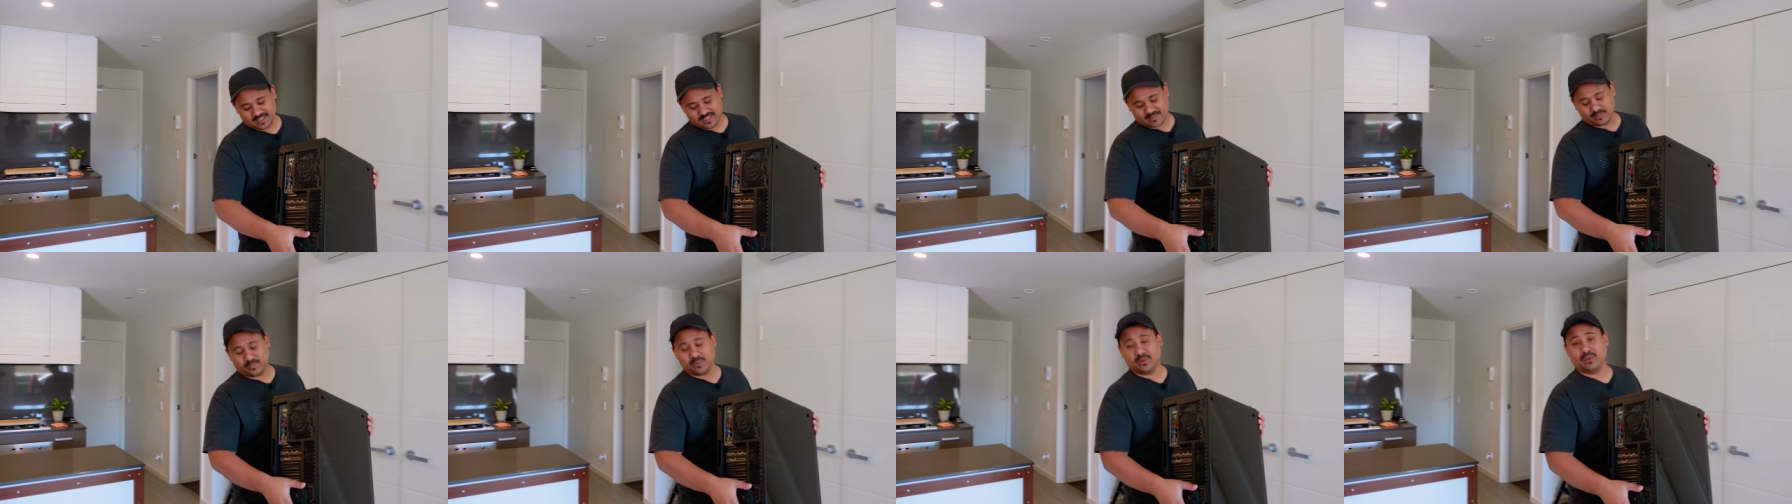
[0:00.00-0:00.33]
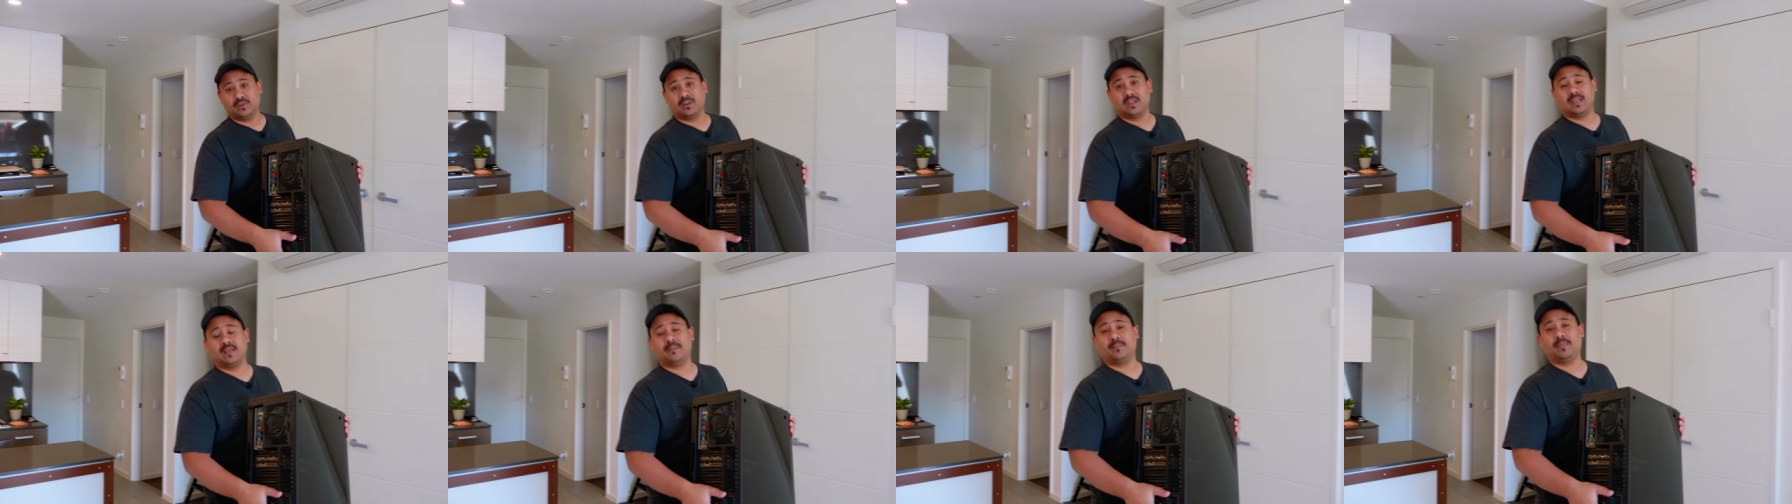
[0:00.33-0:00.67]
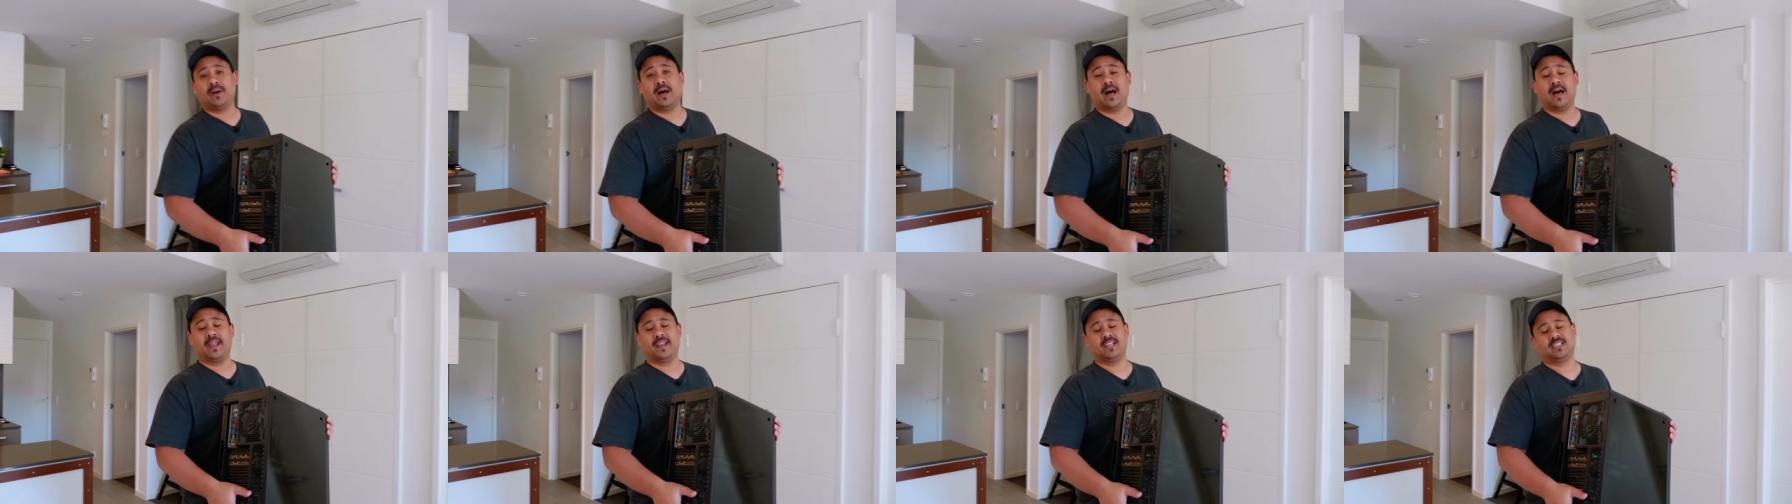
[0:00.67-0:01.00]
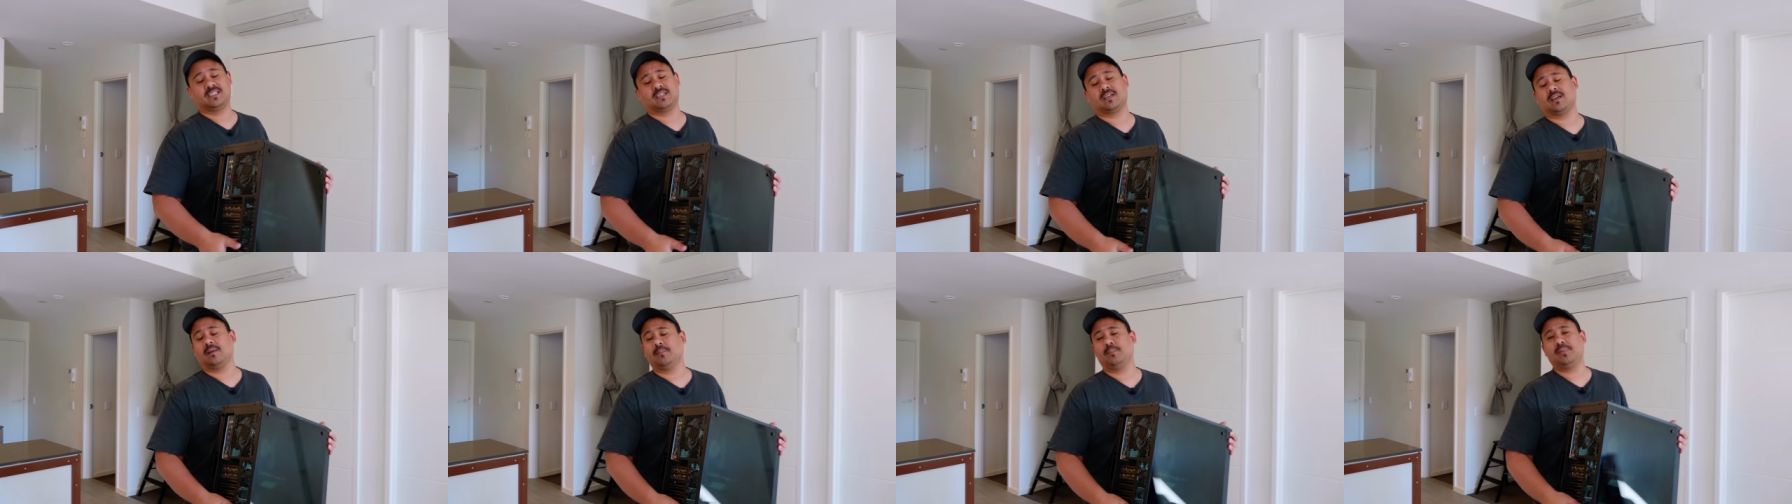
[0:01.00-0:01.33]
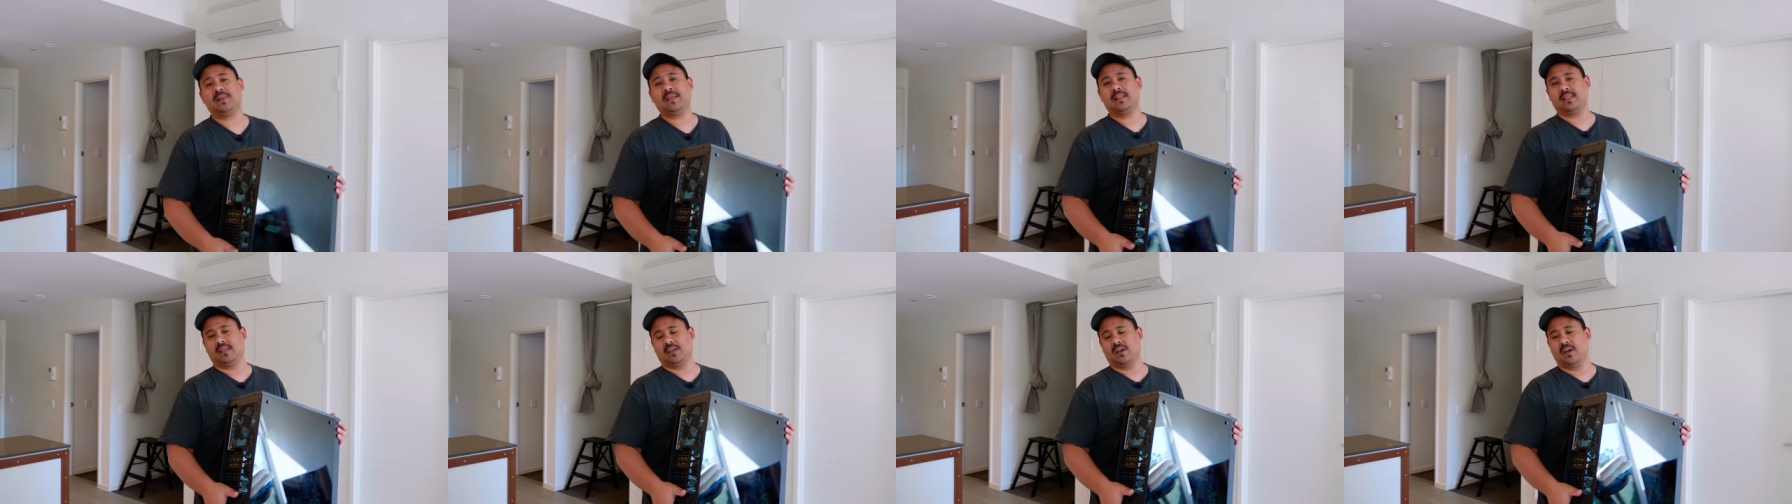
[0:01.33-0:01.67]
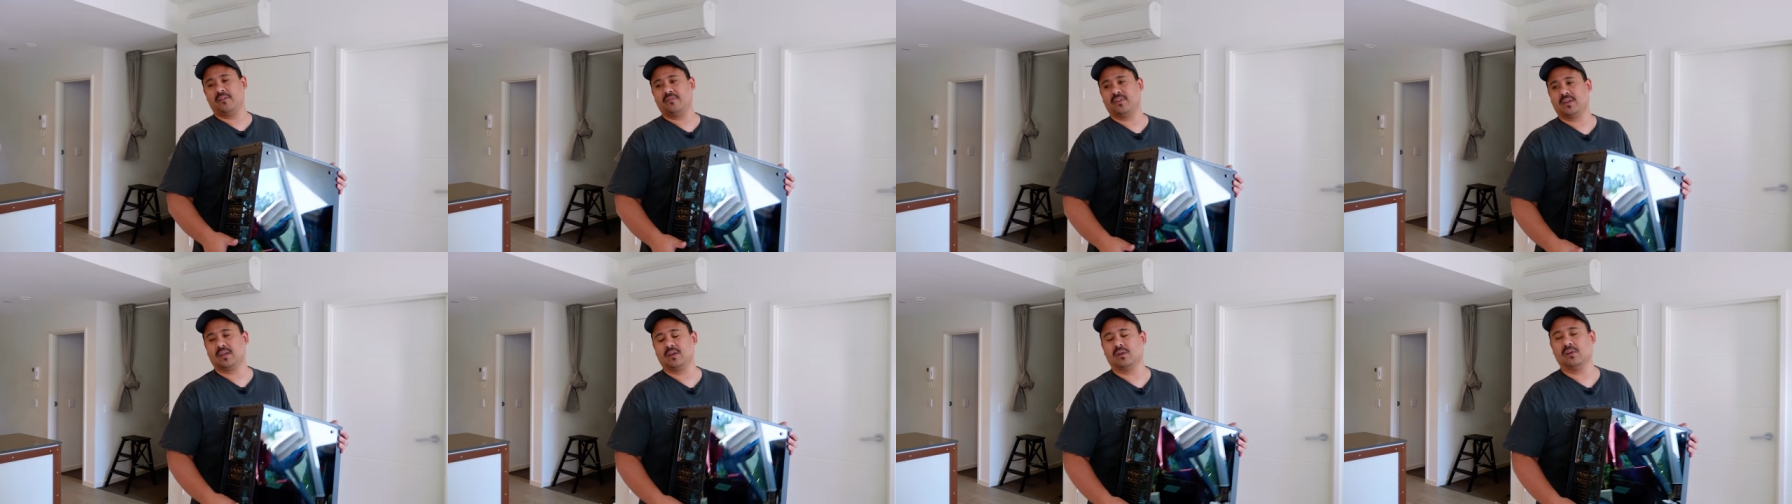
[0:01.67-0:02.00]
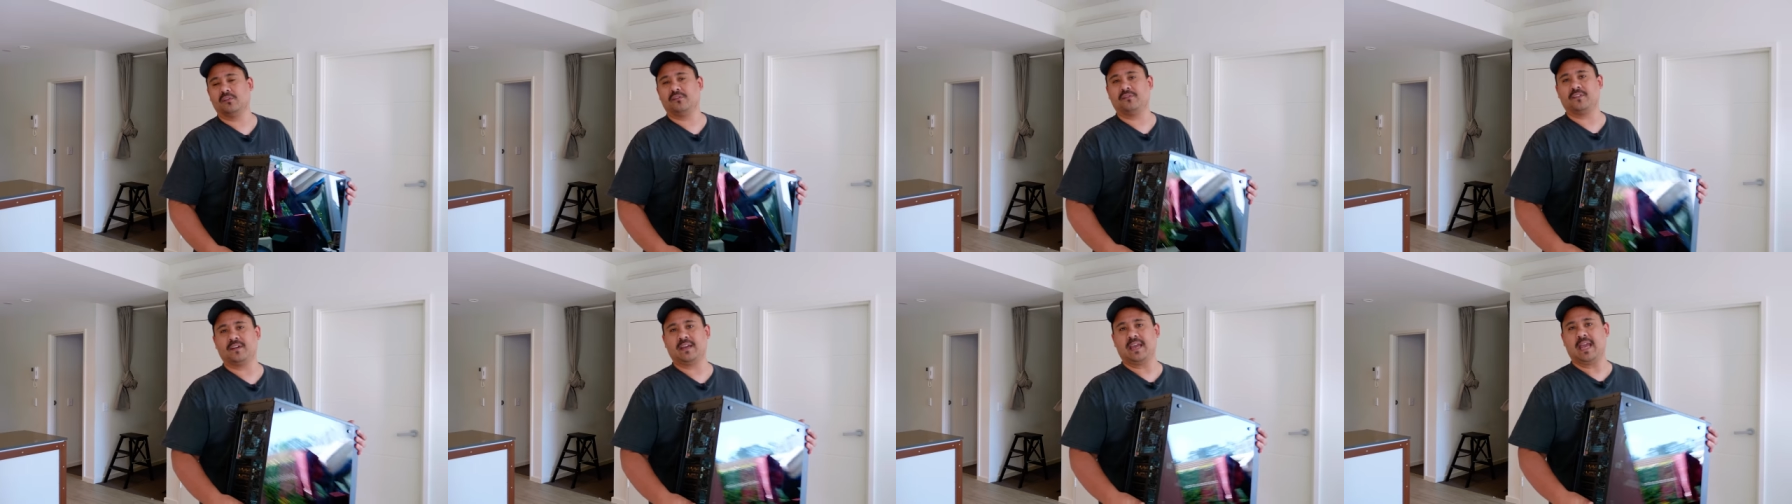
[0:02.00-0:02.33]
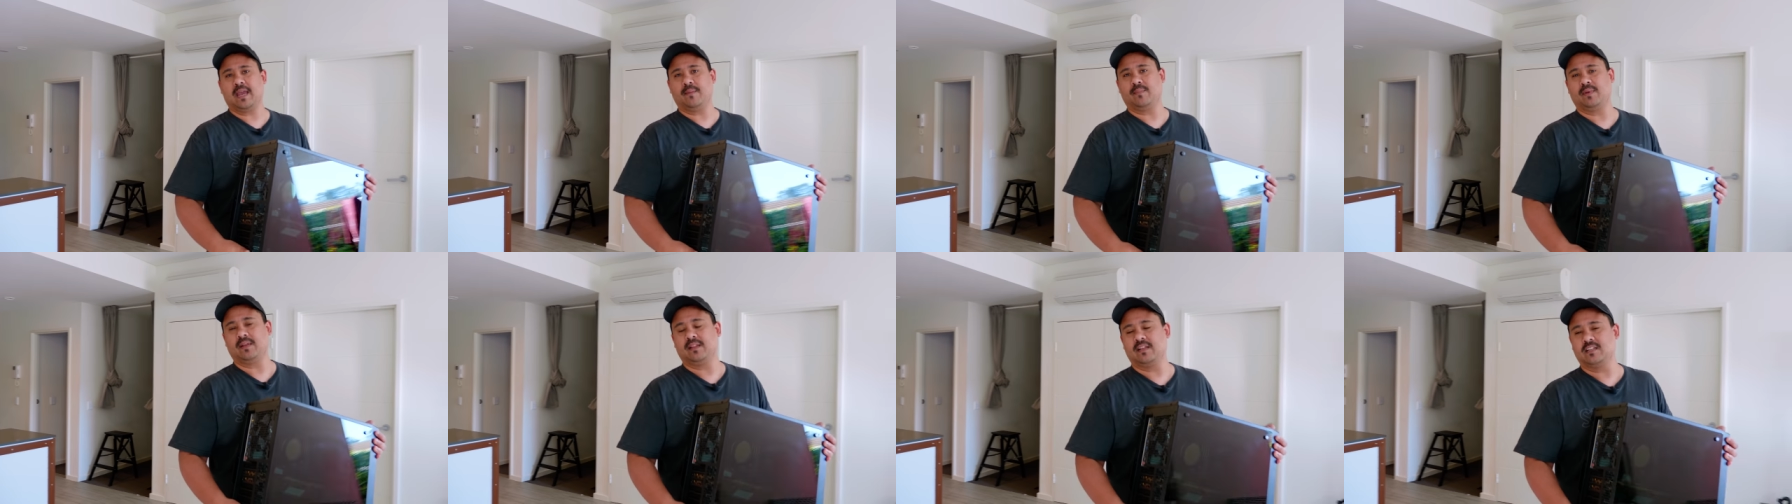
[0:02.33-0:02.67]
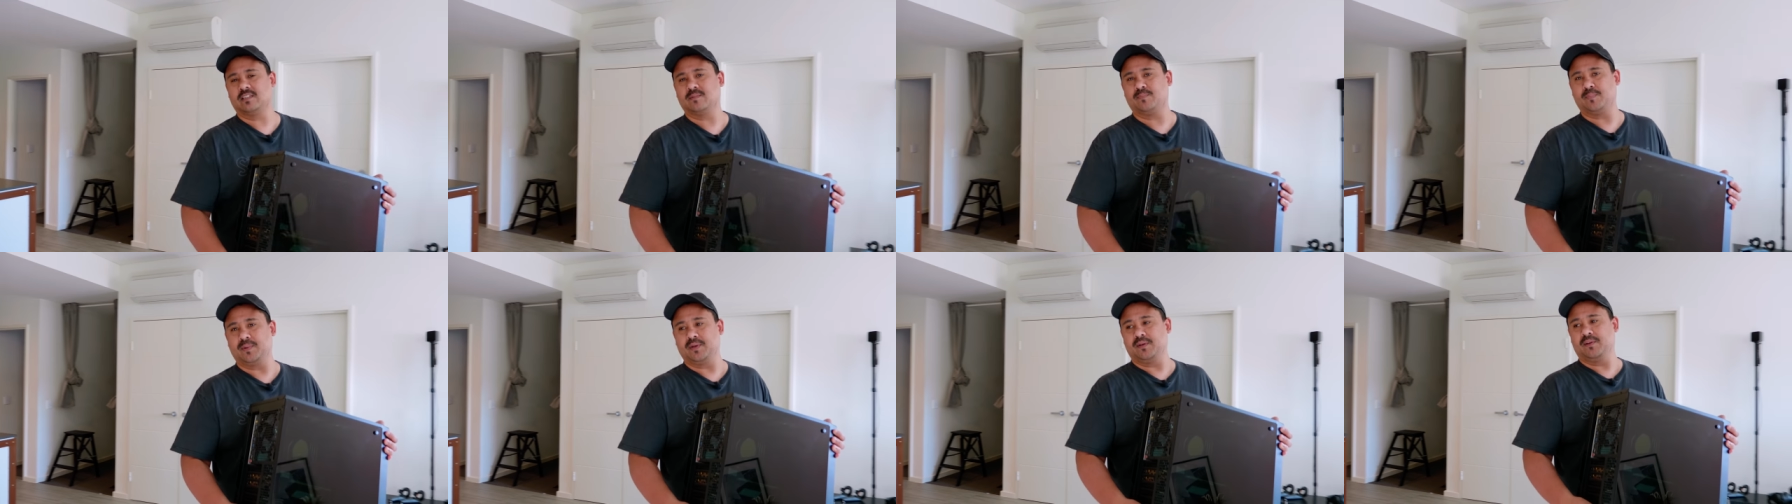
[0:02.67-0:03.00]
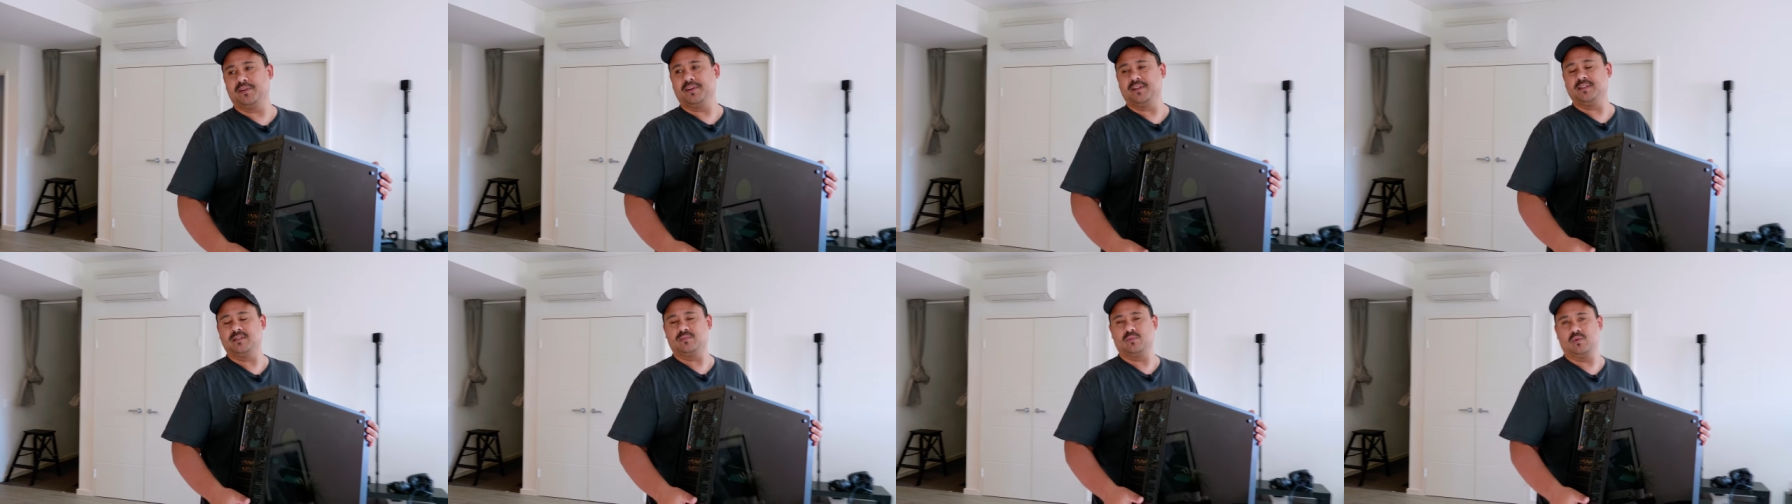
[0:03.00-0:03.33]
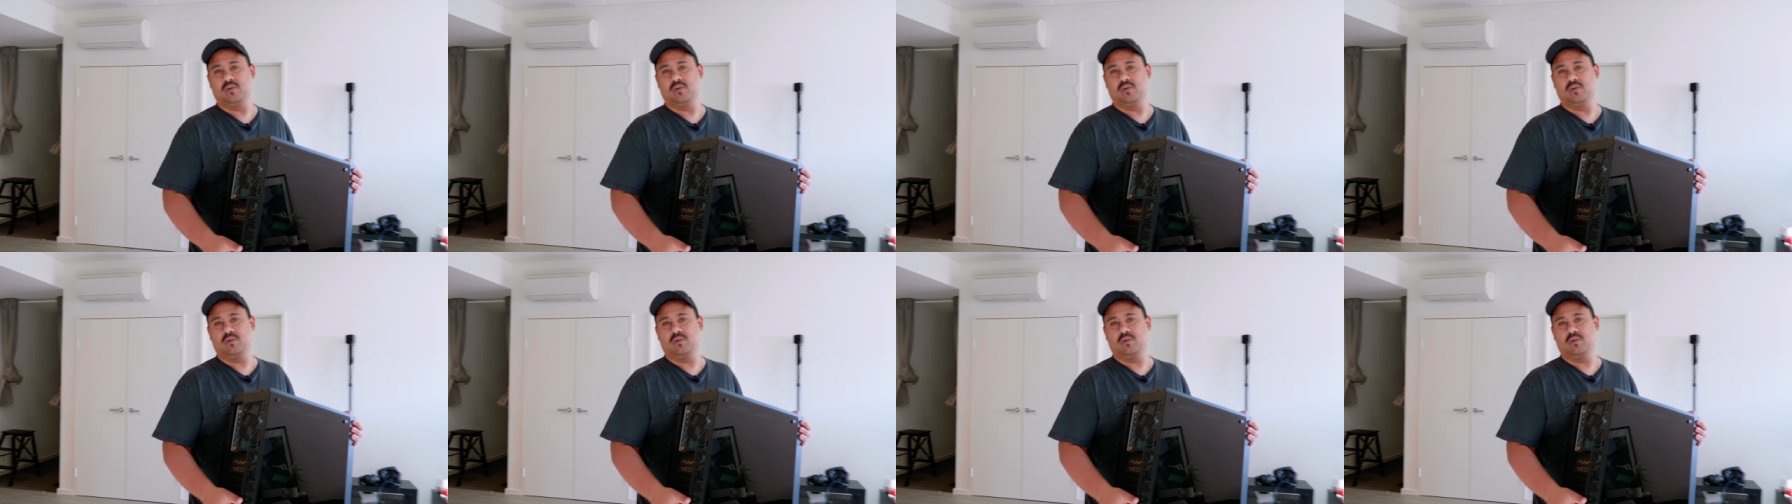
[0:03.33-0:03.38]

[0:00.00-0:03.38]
beauty apart. It's completely overkill for gaming, let's be honest.